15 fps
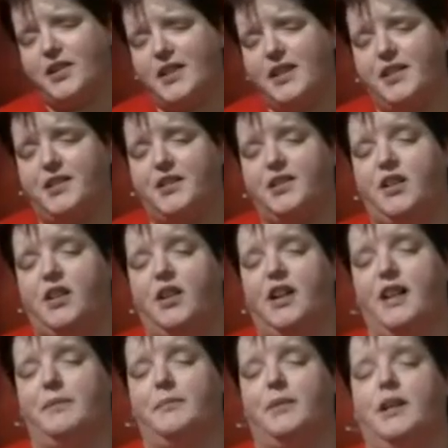this
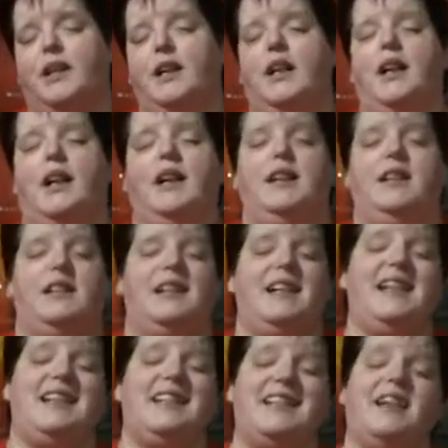time.
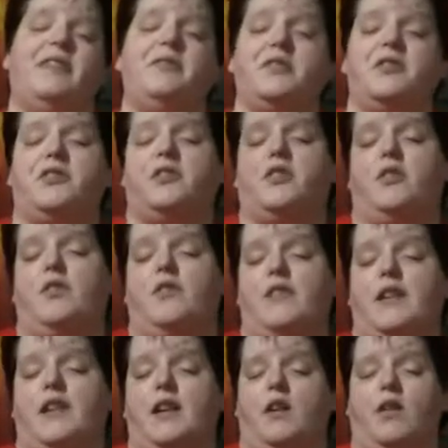It tells the
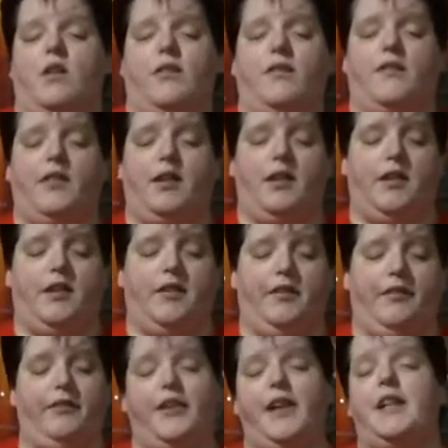story of
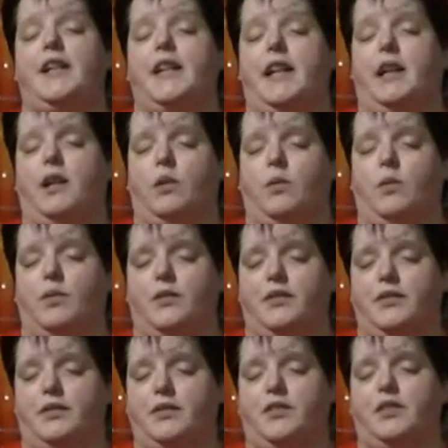three
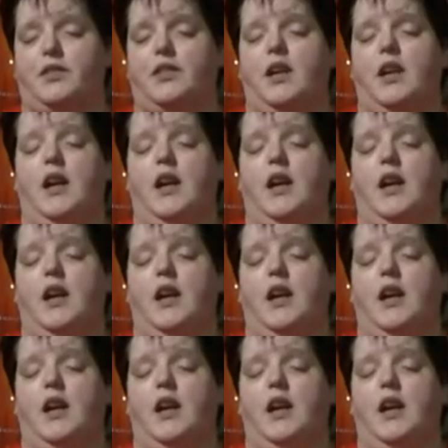delinquents,